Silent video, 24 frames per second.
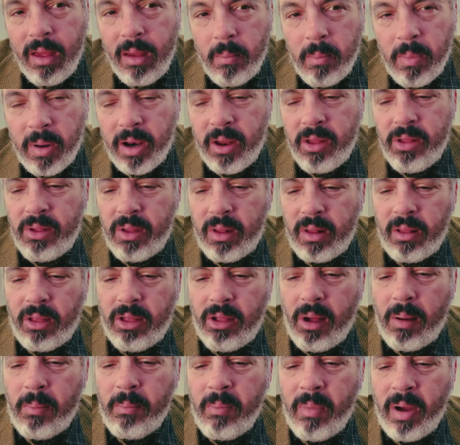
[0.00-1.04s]
but is it
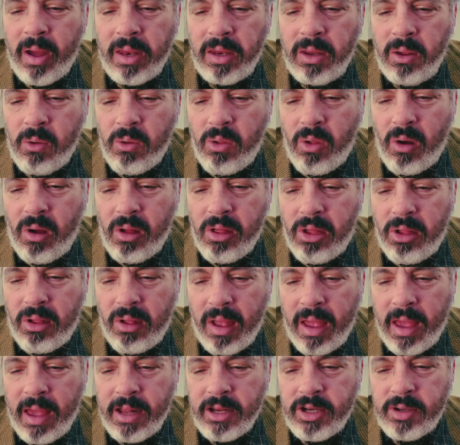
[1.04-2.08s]
something I'd use on
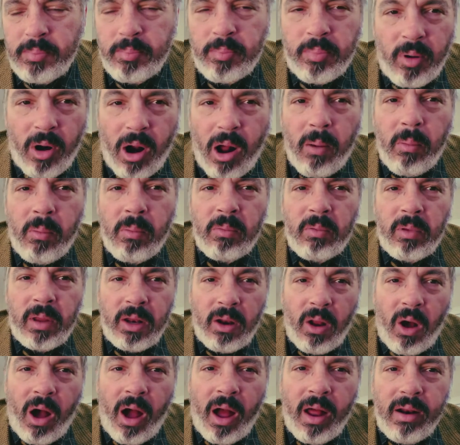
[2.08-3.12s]
stage? Probably
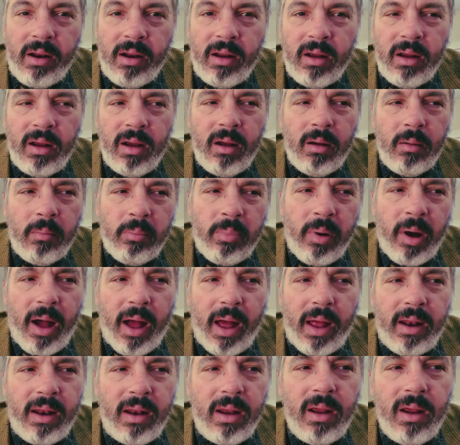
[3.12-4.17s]
not,
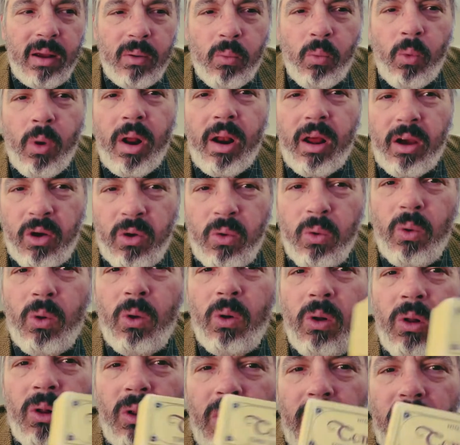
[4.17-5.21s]
but what a
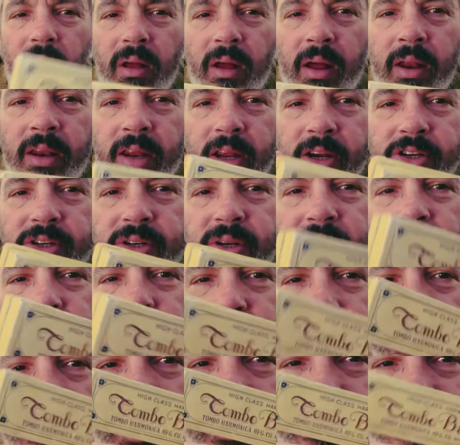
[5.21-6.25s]
cool addition
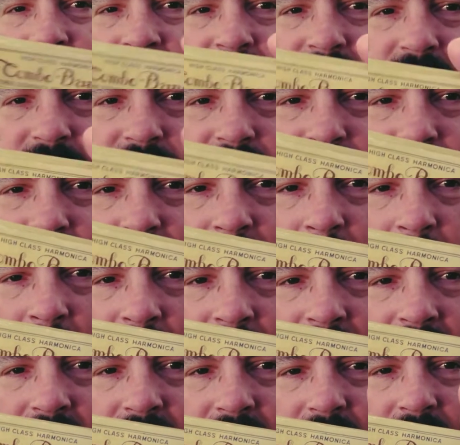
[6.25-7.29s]
to my vintage
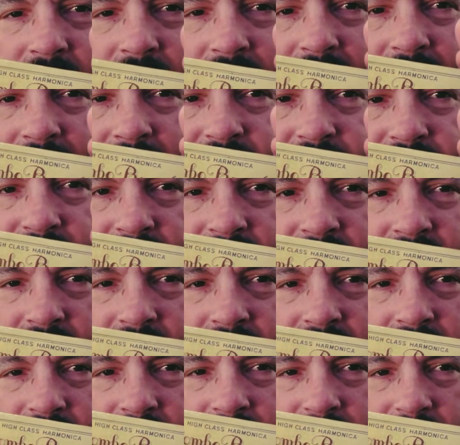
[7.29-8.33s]
harmonica collection.
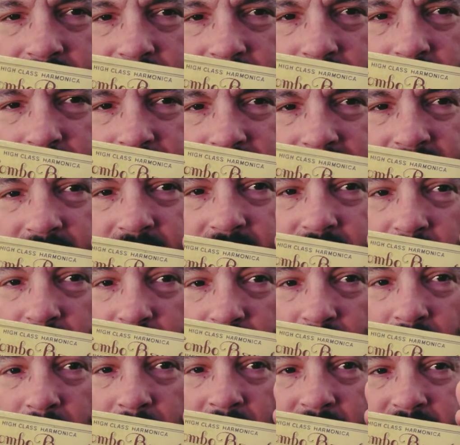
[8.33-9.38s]
So thank you
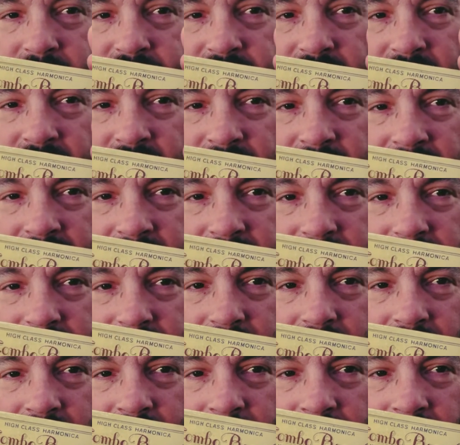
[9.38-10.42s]
so much, Hilary.
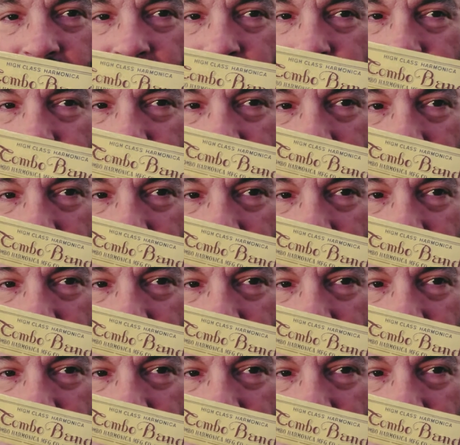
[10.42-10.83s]
I'm